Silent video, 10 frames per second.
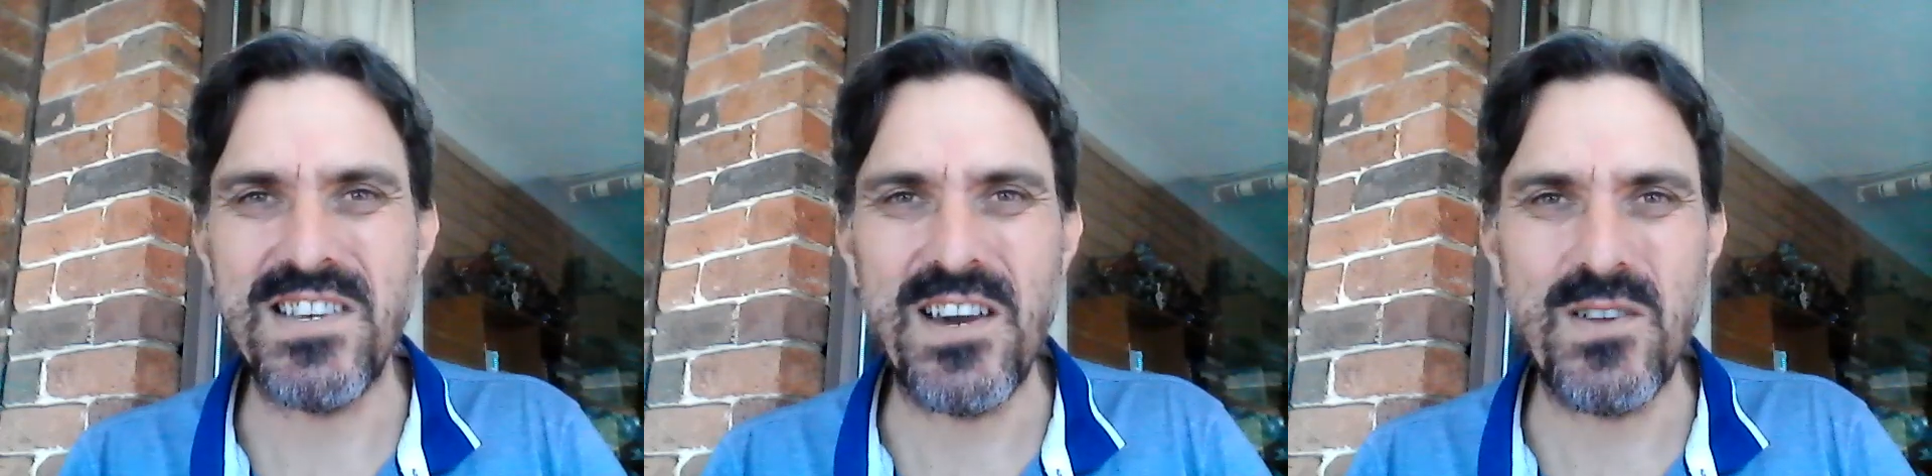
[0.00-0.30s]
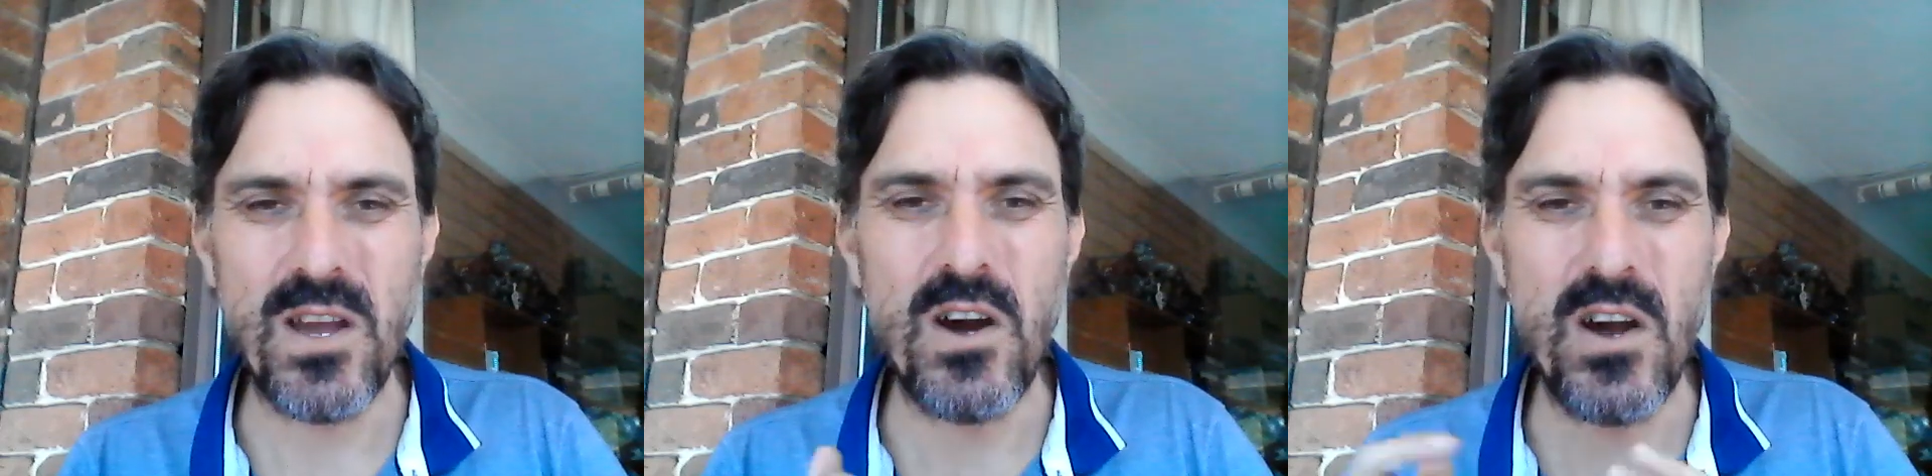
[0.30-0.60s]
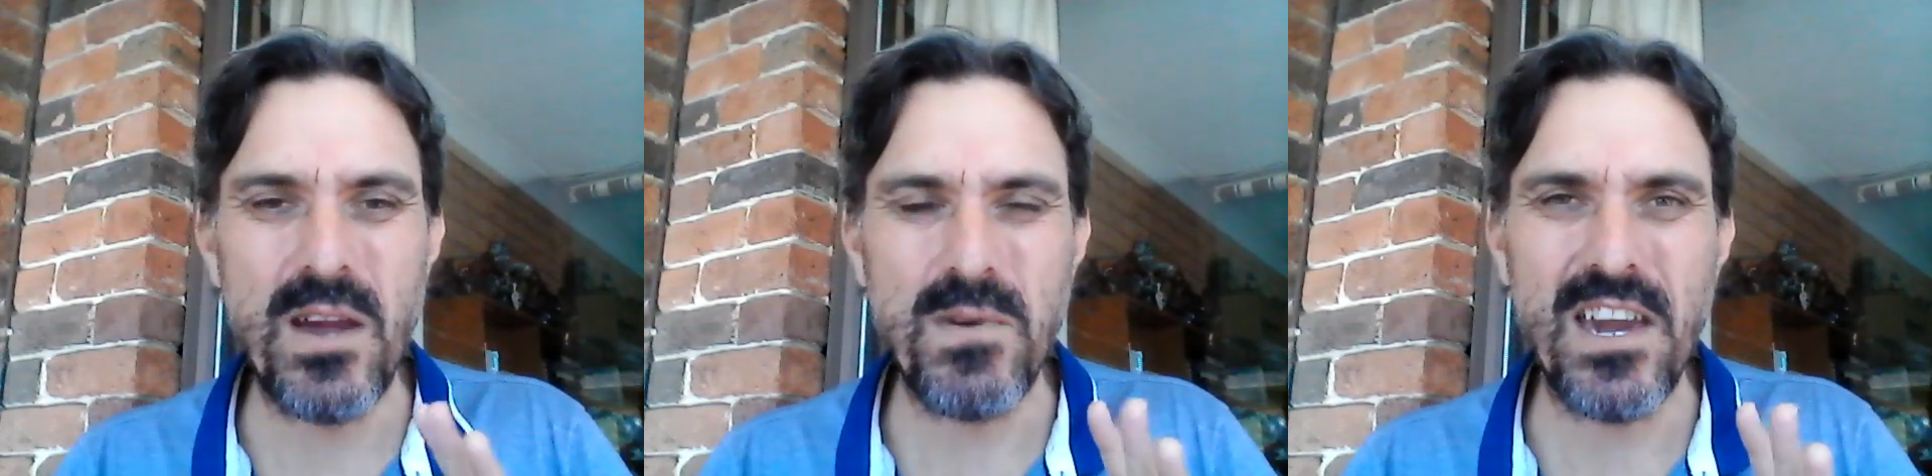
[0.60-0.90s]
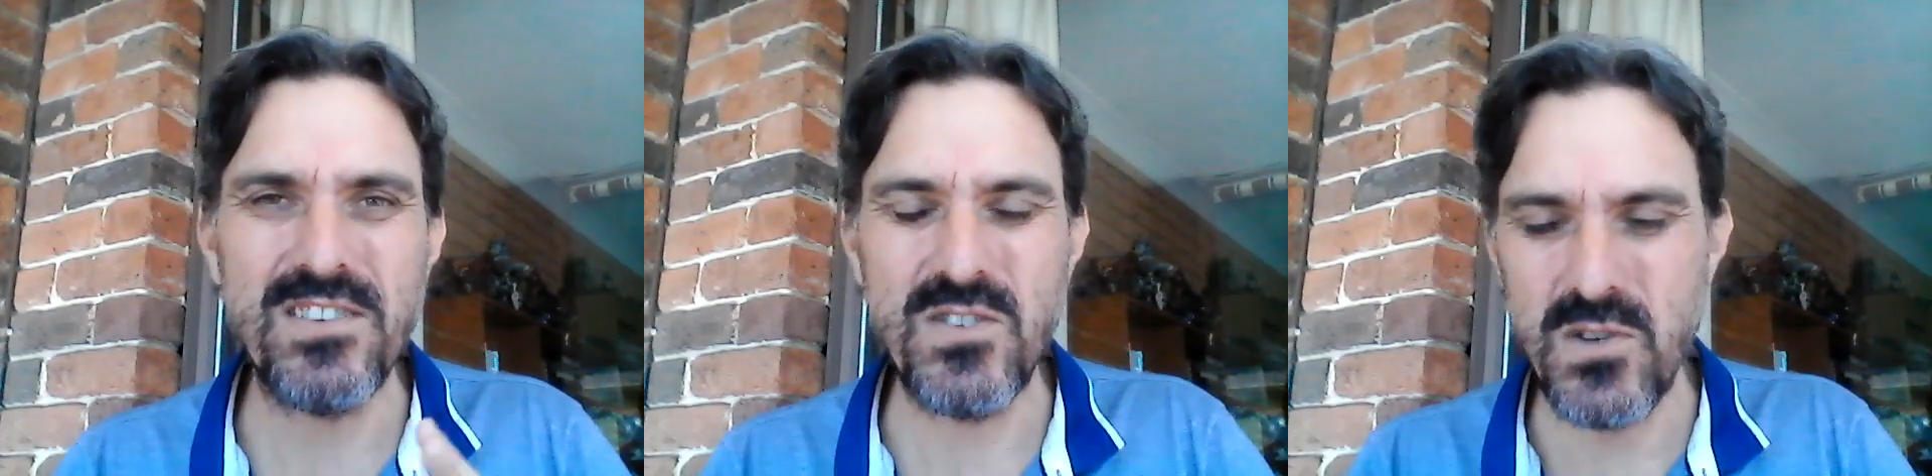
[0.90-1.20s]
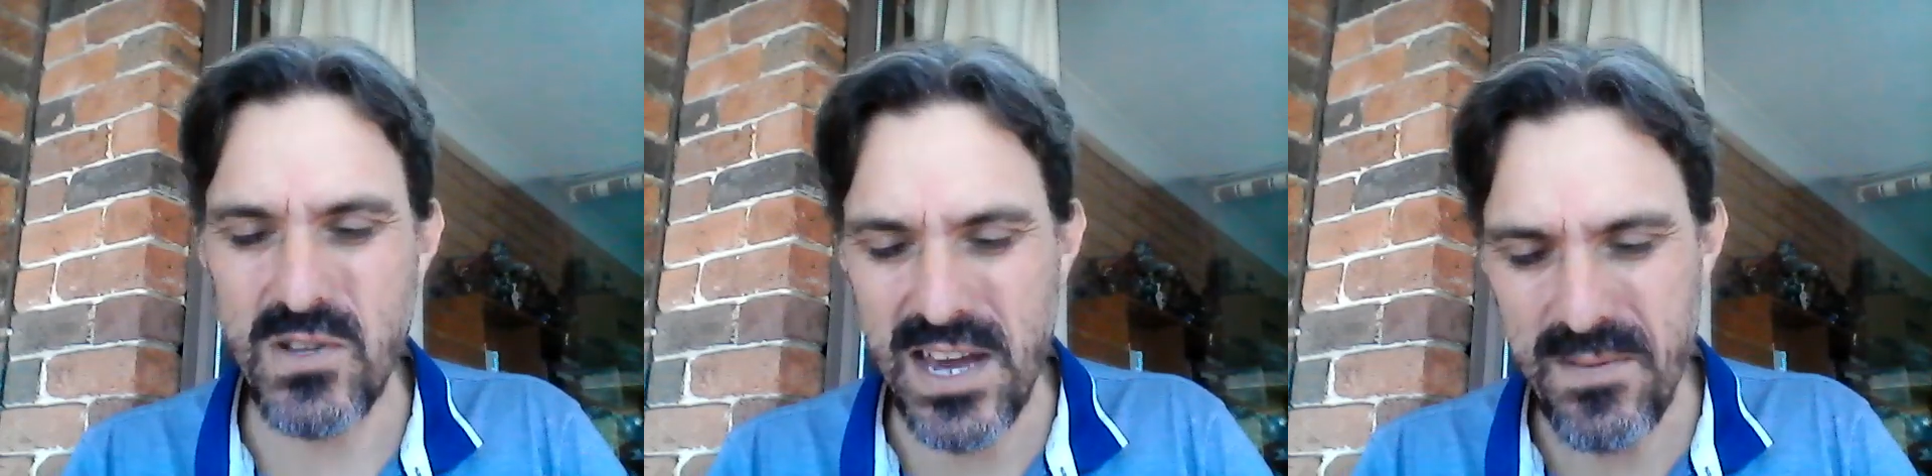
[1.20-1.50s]
So I am going to
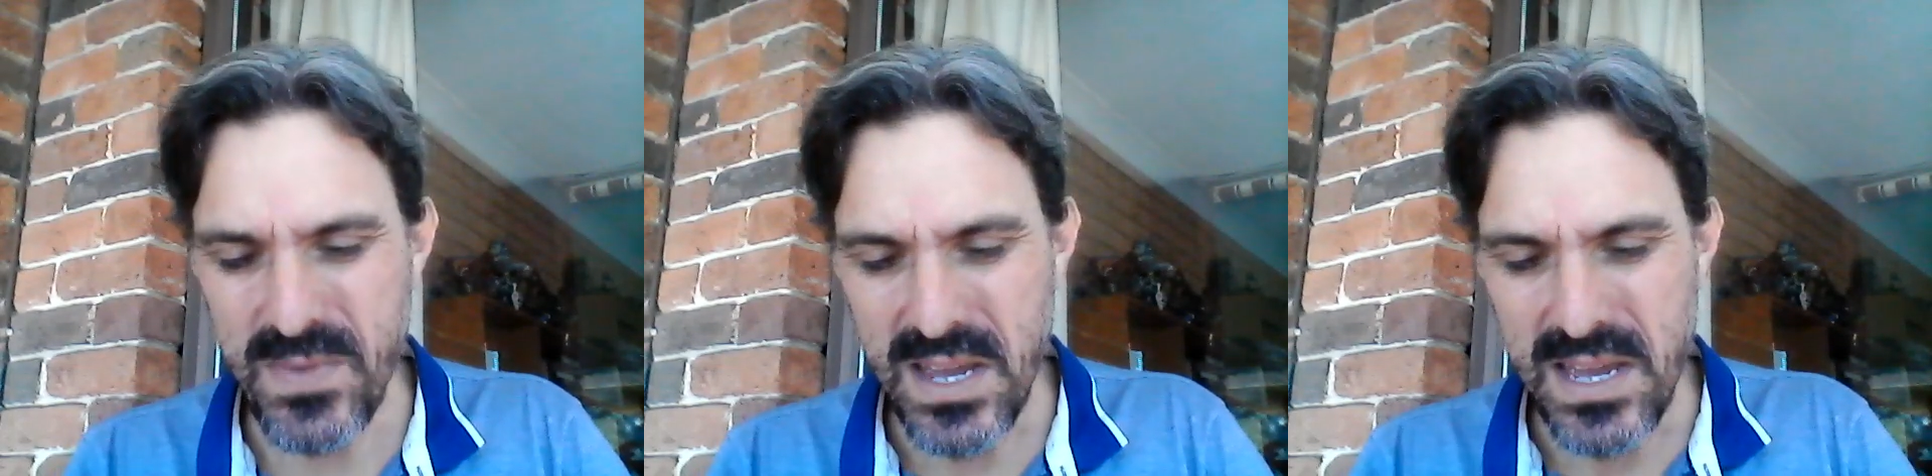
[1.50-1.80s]
do that.